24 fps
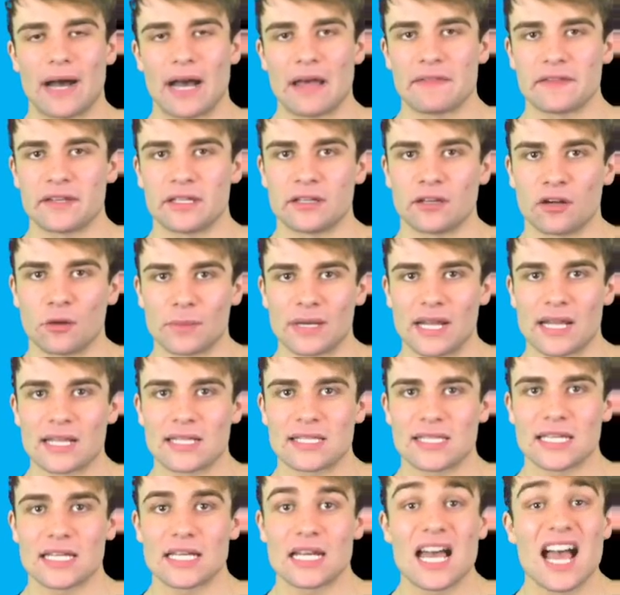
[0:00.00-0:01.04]
by the
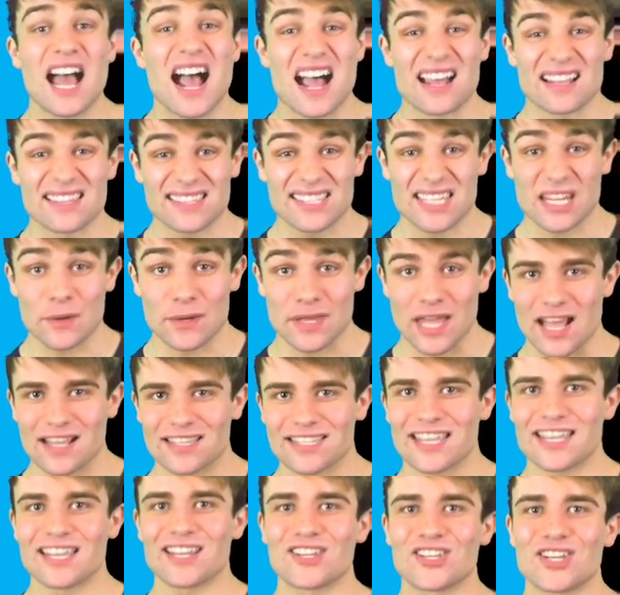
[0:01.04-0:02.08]
denominator and see where
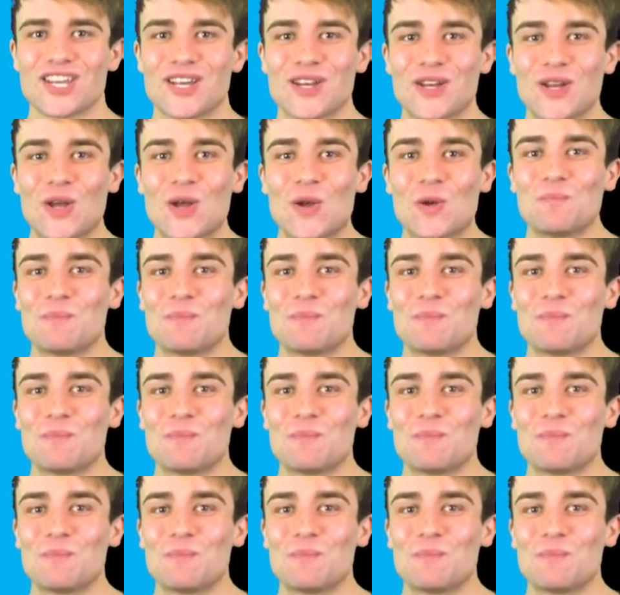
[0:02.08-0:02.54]
that takes you.